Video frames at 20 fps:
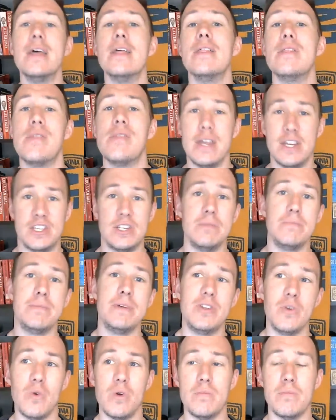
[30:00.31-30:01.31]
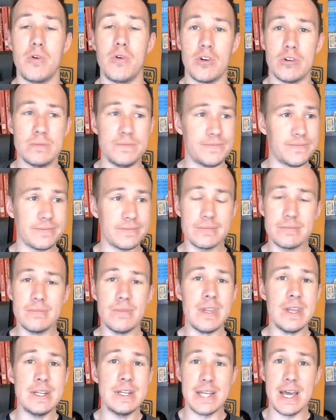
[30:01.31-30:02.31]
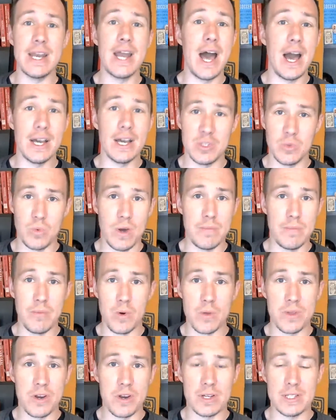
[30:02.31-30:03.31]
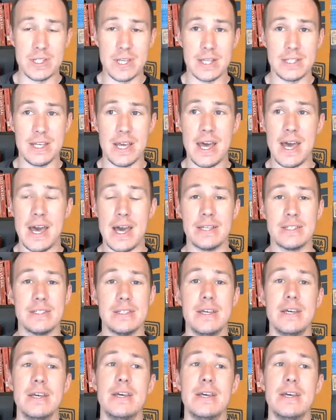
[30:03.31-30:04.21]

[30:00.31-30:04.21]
They should be doing more. Ten Hag's won more than Arteta has.